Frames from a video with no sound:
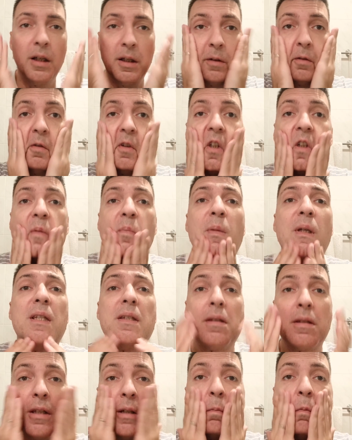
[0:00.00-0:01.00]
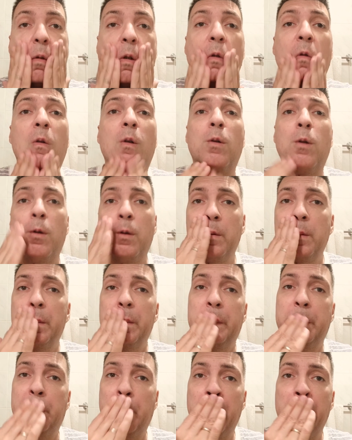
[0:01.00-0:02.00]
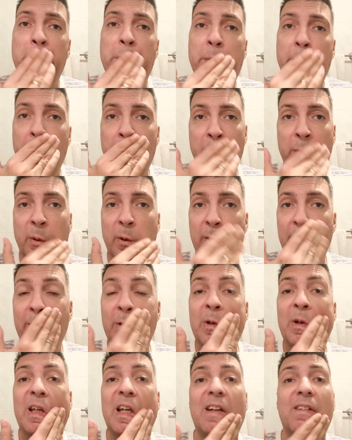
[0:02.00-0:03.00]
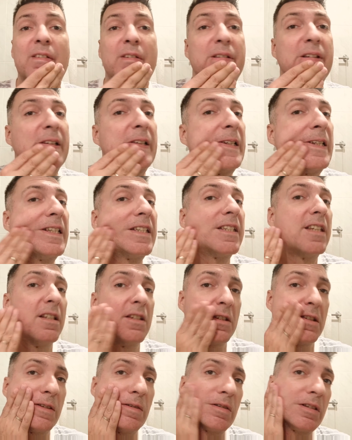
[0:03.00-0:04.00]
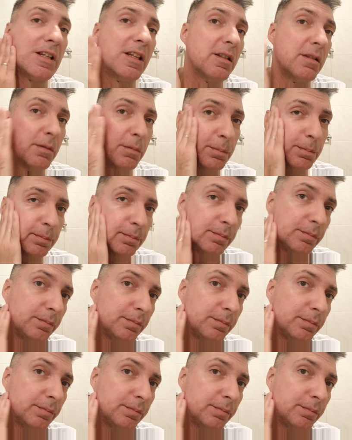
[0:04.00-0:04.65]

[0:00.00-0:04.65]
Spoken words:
If that means something to you, if you have sensitive skin,